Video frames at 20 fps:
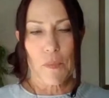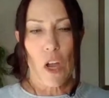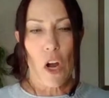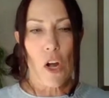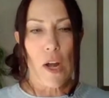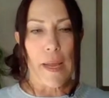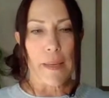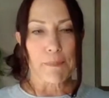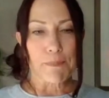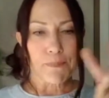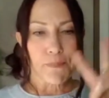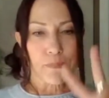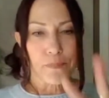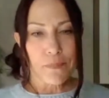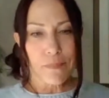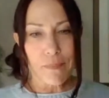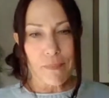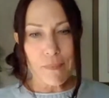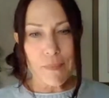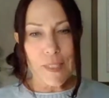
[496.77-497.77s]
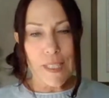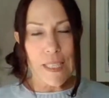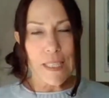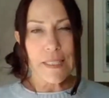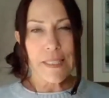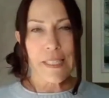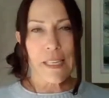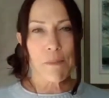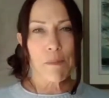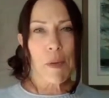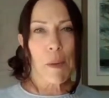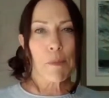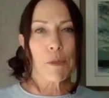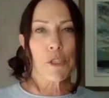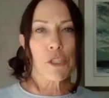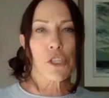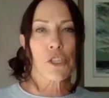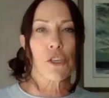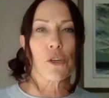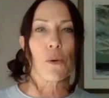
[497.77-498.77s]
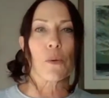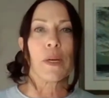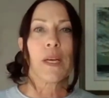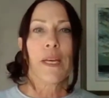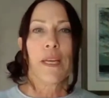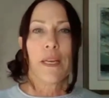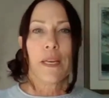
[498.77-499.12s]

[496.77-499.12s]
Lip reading: All right. Tip number 2,